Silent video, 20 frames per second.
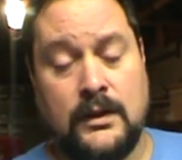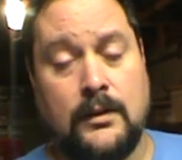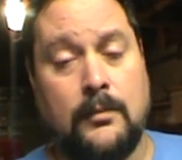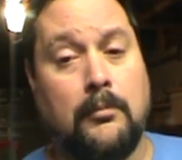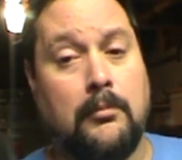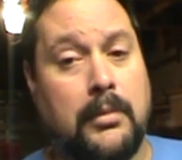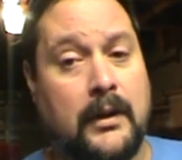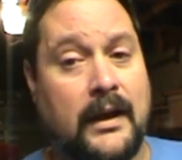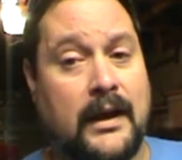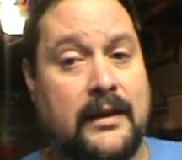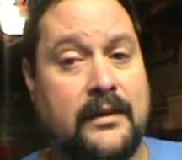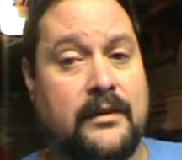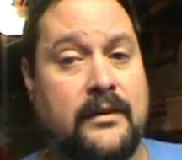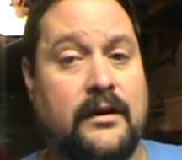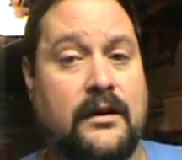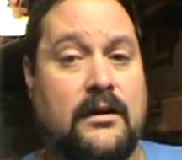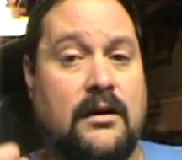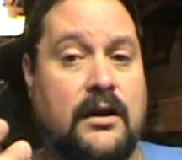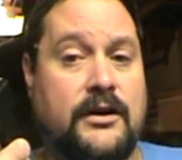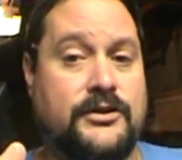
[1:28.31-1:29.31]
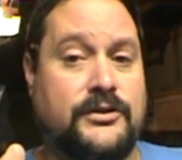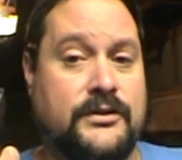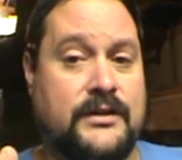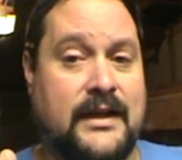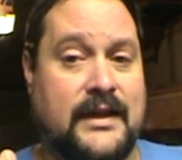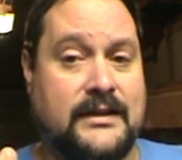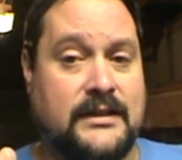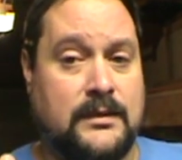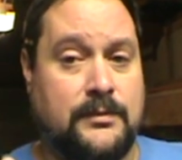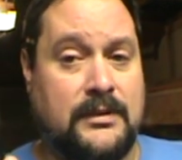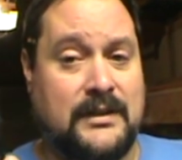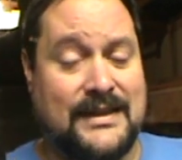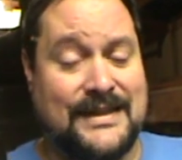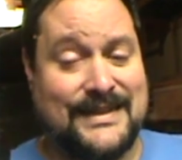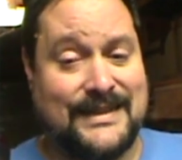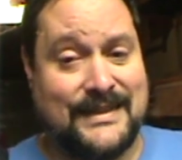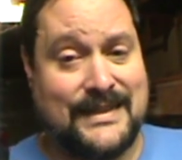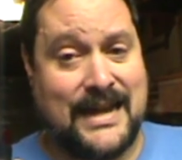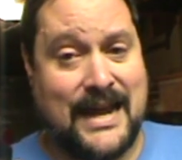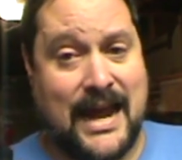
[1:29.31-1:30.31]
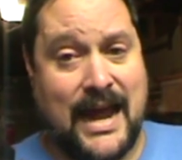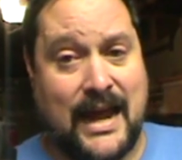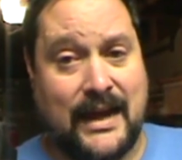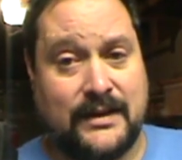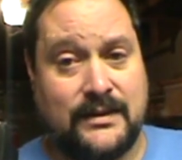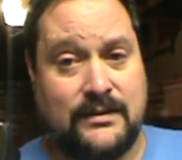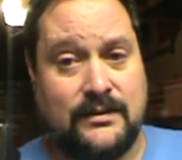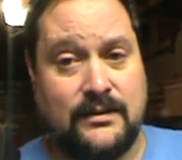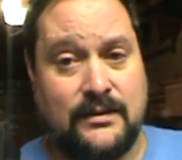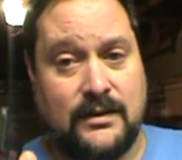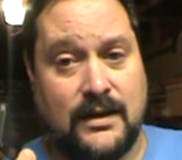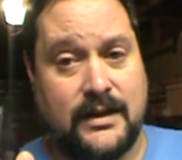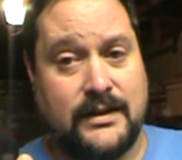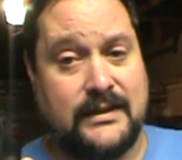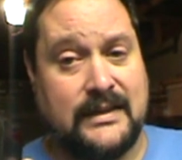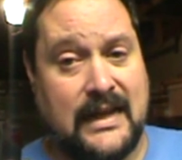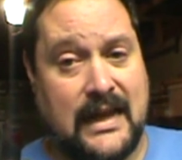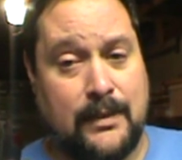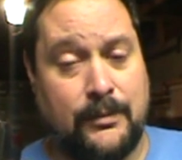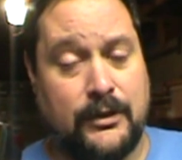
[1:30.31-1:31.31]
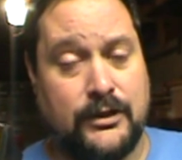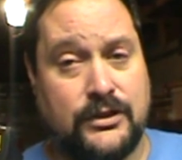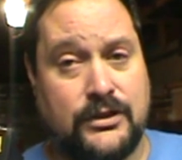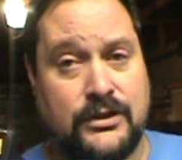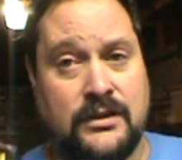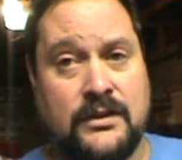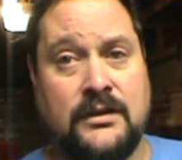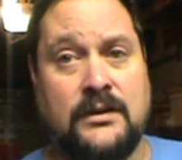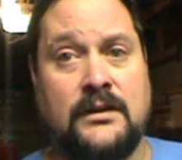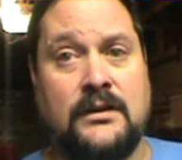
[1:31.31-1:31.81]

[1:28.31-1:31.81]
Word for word: but the cartridge has to be intact and undamaged.